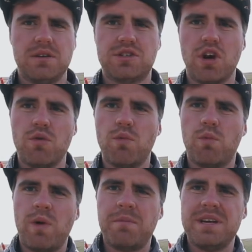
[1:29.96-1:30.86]
So
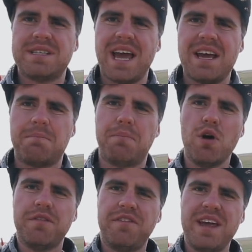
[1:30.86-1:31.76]
when we take
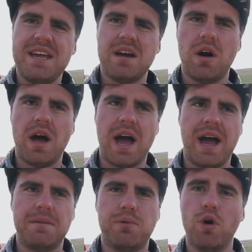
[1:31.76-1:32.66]
both feet
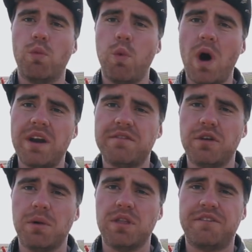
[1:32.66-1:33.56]
and put one of
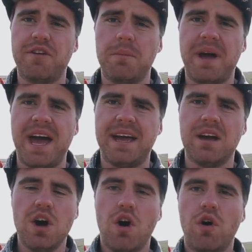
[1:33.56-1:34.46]
them on the foot peg,
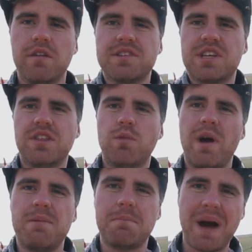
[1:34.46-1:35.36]
all of a sudden the
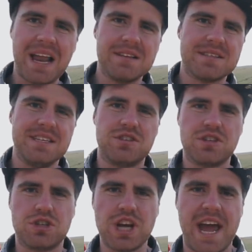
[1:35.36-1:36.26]
way we balance needs
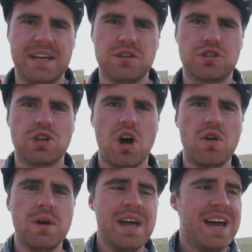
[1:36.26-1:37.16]
to change.
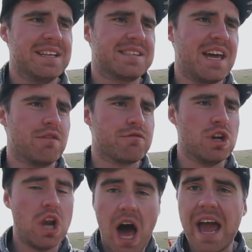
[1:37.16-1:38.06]
So instead of
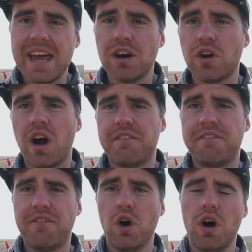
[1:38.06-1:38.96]
relying on our
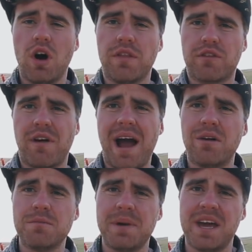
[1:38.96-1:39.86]
foot on the
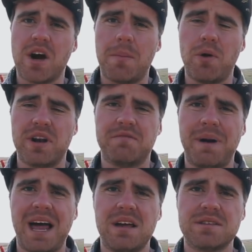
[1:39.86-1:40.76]
ground being our point of
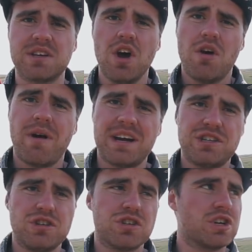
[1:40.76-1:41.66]
balance, we're
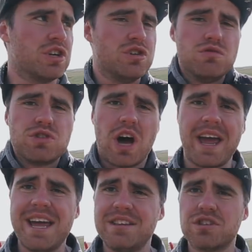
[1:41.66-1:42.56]
actually just going to use our
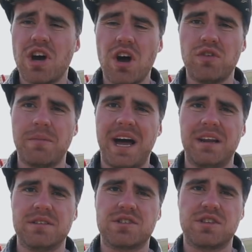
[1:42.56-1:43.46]
internal
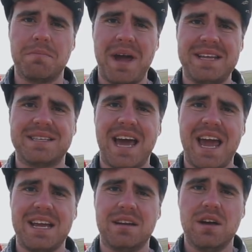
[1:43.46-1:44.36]
balance to
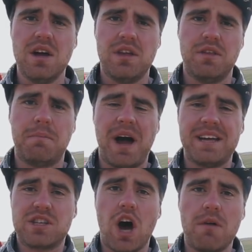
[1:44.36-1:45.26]
maintain the
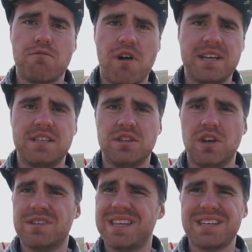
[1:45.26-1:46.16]
bike's
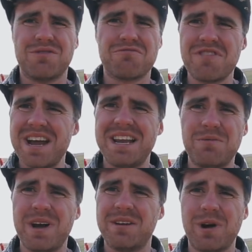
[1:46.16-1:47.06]
uprightedness. That's a really
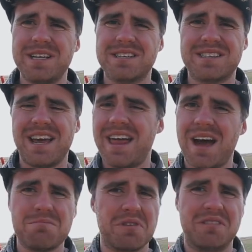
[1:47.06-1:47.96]
weird way to say
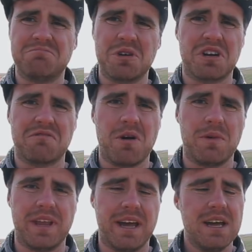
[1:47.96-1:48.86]
that, but we're going to run
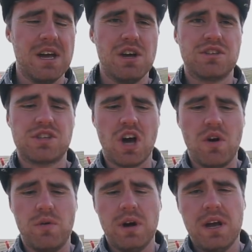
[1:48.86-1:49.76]
with it.
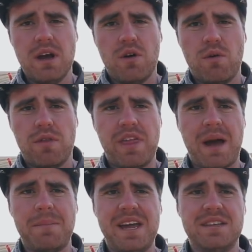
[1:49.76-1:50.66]
So
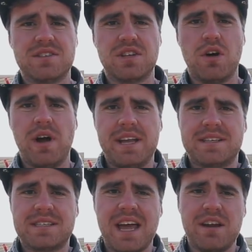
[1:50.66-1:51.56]
that means that
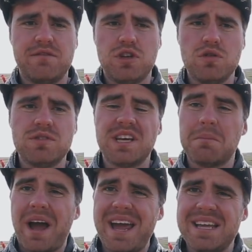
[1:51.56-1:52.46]
instead of using
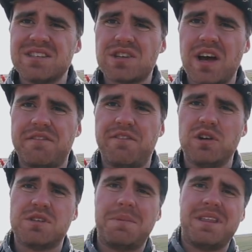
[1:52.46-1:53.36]
my inside
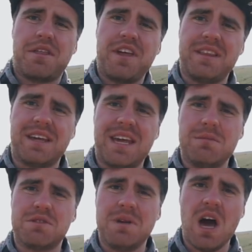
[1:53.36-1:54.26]
foot to be the thing that
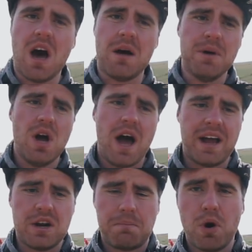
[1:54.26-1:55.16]
keeps me up, I'm
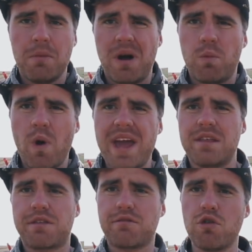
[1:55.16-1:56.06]
going to put my
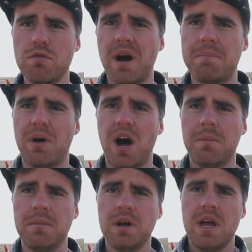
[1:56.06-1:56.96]
weight through my
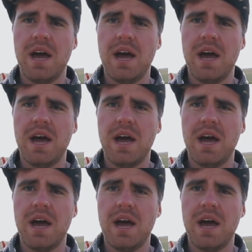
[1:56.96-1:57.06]
bum